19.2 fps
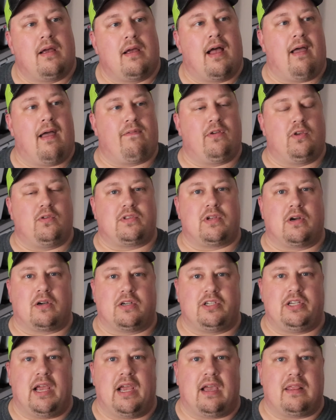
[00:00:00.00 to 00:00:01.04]
I've used
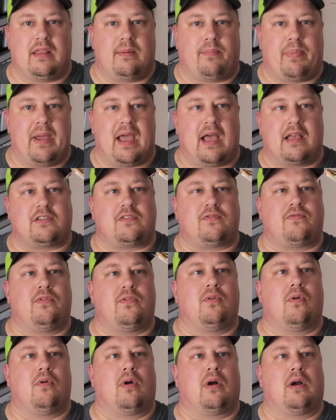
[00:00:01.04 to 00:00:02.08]
RGI in the past
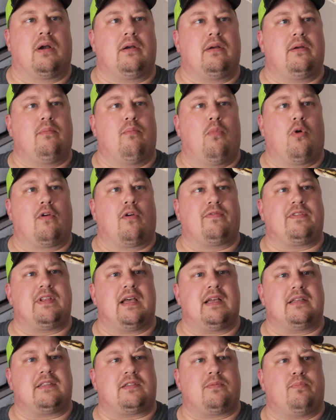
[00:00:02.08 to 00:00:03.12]
for morph
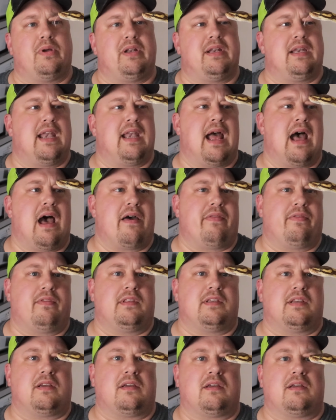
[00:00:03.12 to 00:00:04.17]
tests, but not
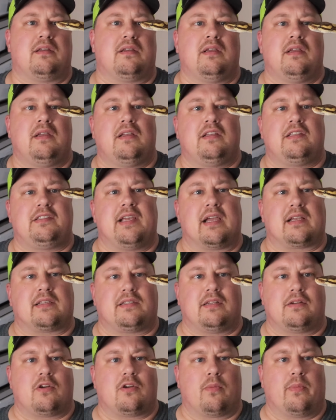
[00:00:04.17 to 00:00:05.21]
the sex
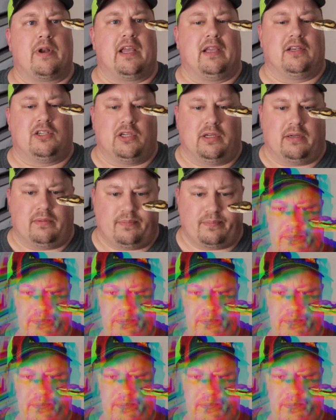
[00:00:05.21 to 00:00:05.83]
determination.